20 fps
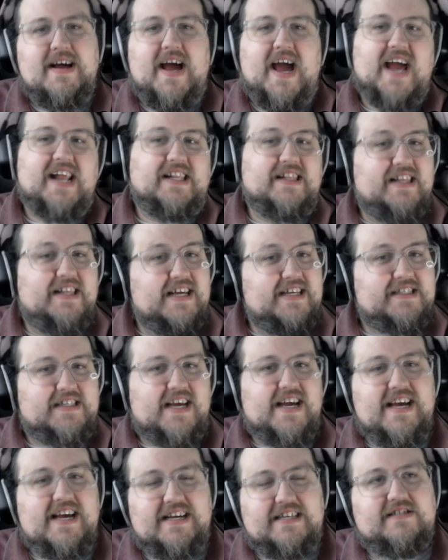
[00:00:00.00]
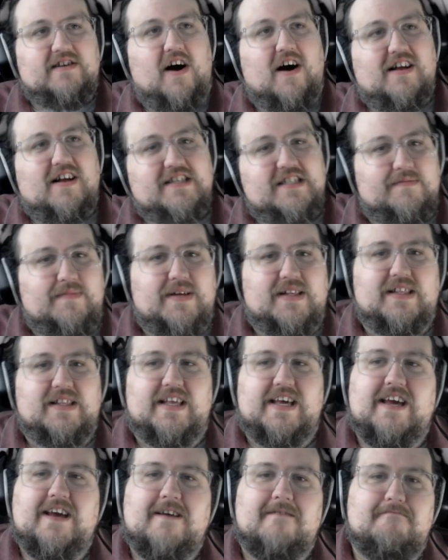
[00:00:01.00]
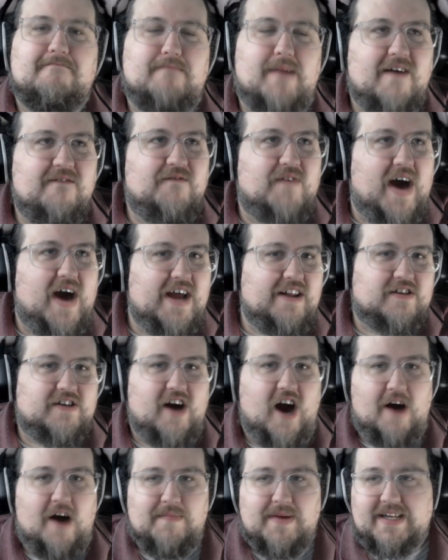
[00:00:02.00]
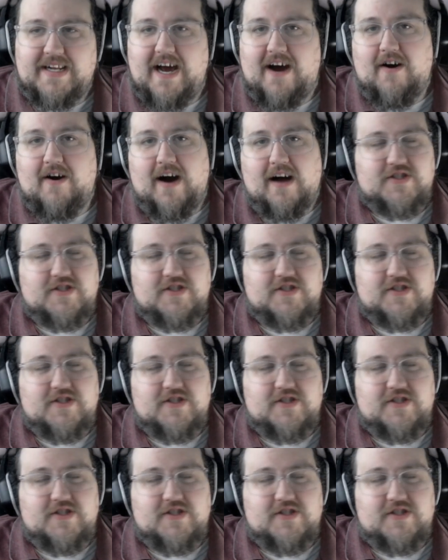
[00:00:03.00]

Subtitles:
And this is ultimately my final comic. Now, I'll